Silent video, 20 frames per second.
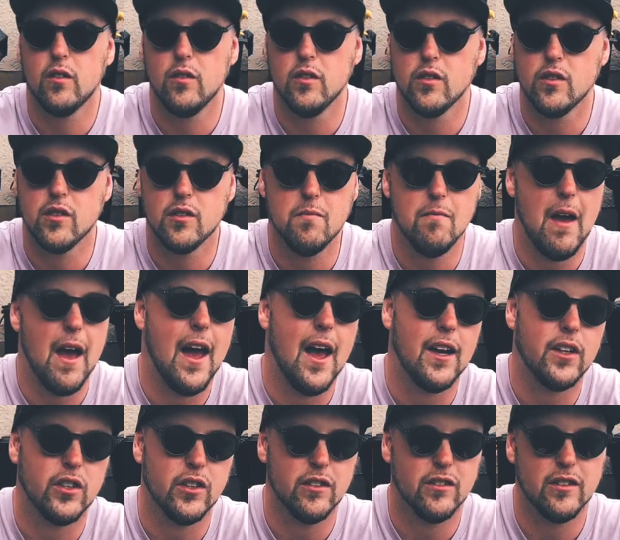
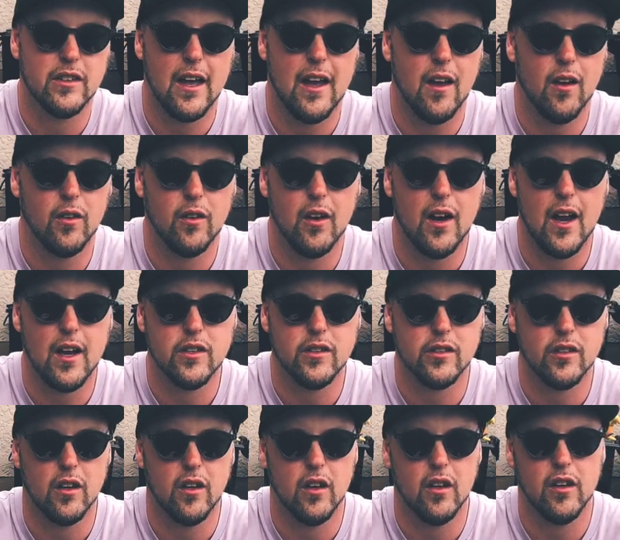smashes down crashes
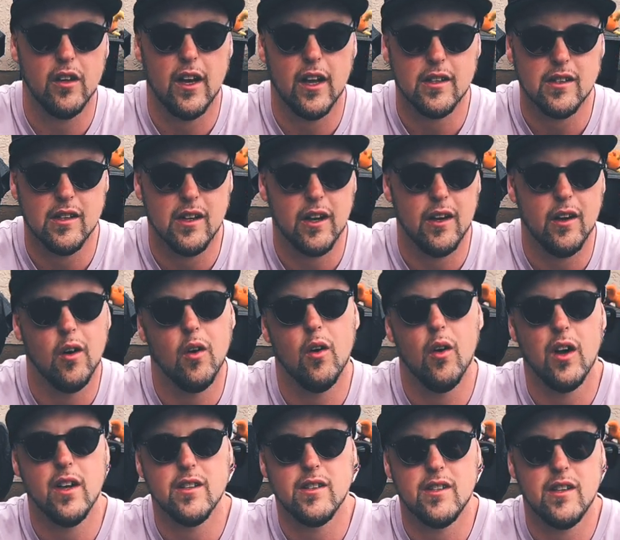hard next thing i know
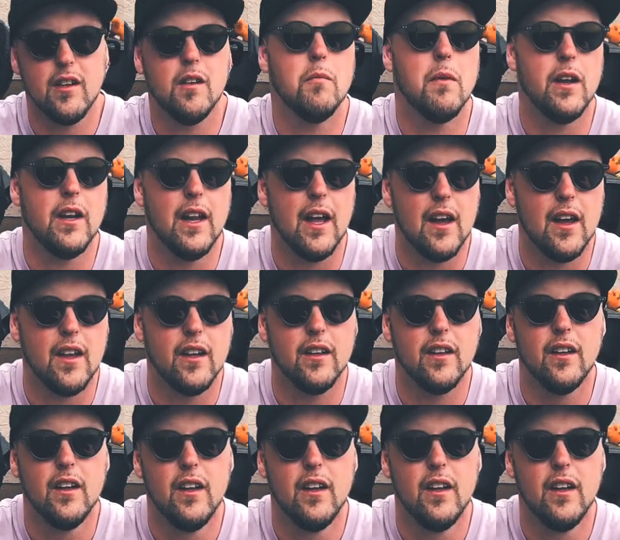i see my dad